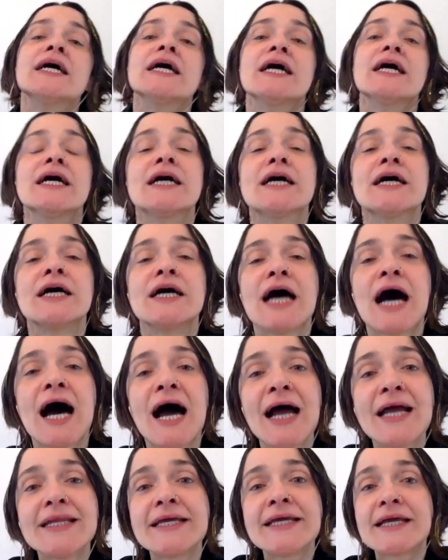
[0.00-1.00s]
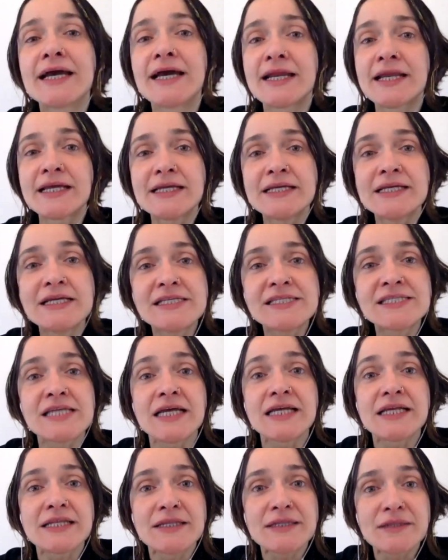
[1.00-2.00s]
Heidegger, is
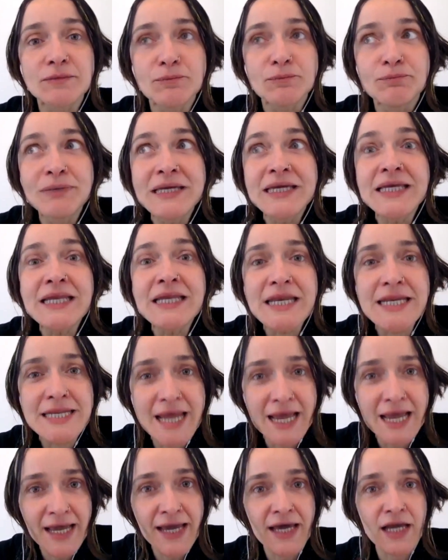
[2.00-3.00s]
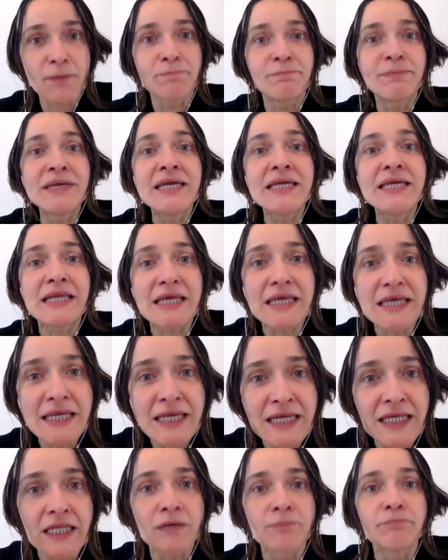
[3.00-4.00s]
being there, being
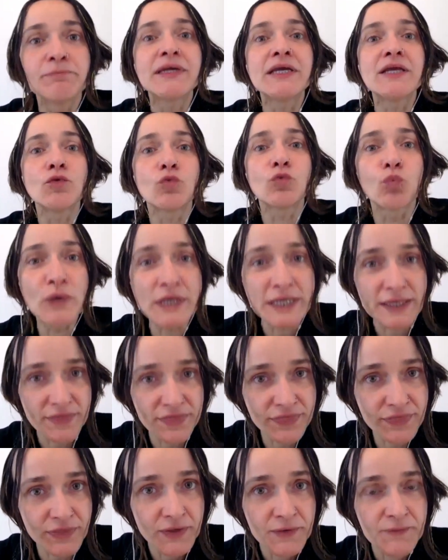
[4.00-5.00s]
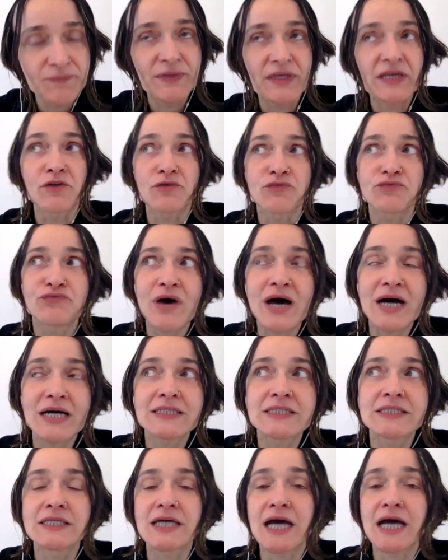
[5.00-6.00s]
in, being with. In
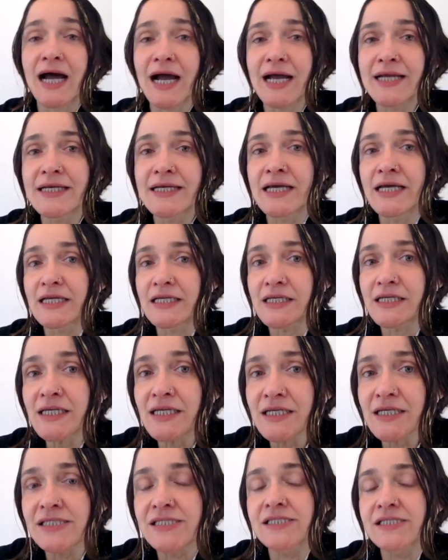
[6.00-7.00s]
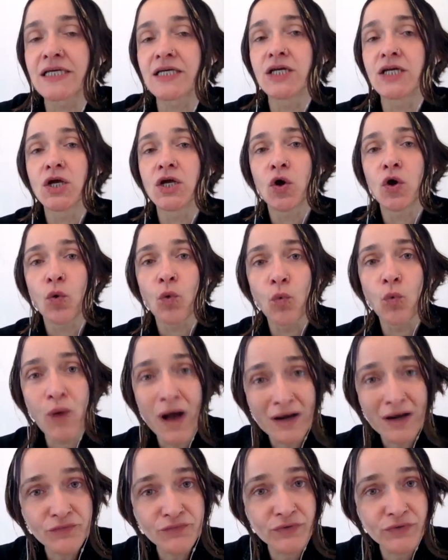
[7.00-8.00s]
fact, Heidegger is
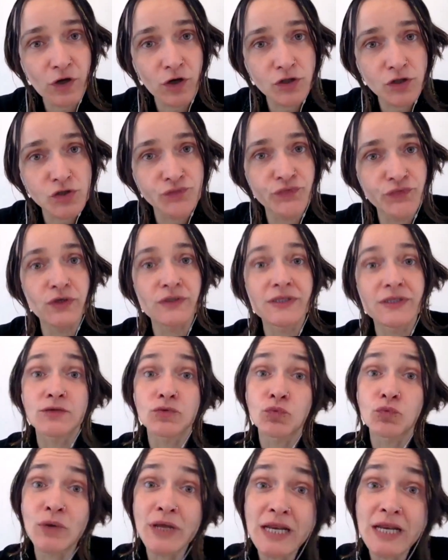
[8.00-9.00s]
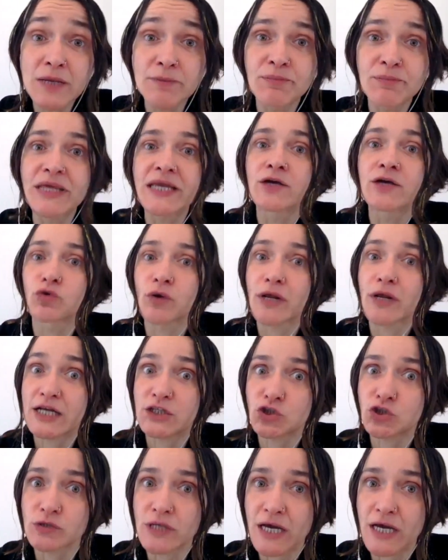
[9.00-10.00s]
one philosopher that really brings
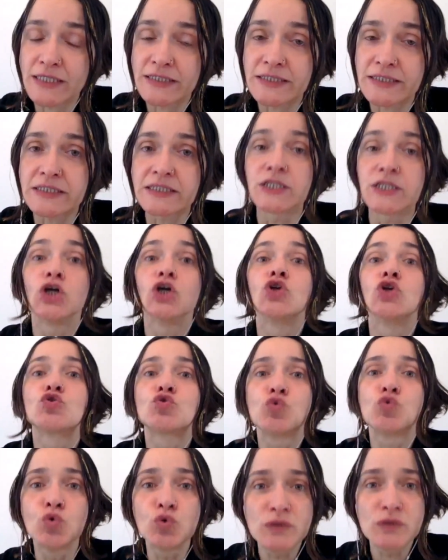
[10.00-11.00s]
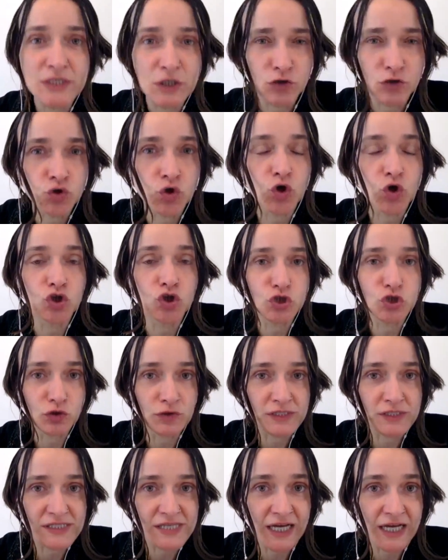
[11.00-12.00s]
relationality to the ontological
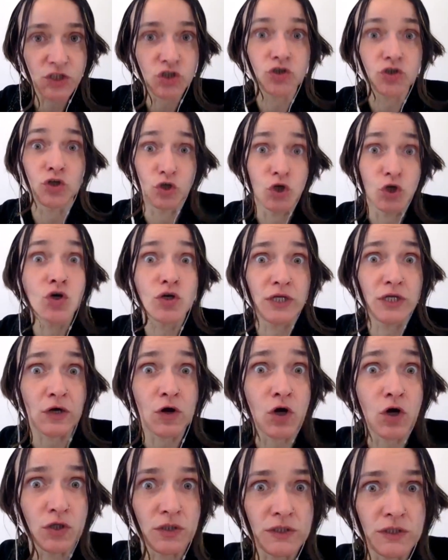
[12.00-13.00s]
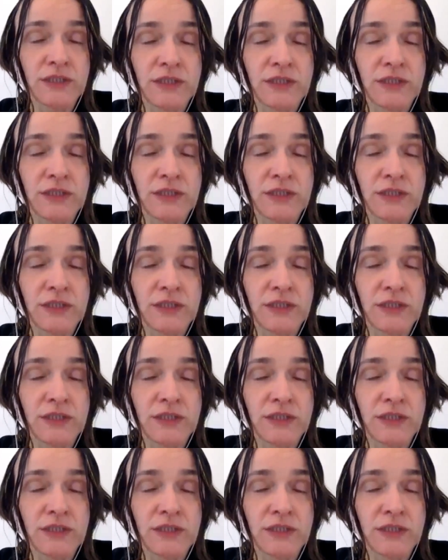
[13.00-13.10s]
discussion earlier on.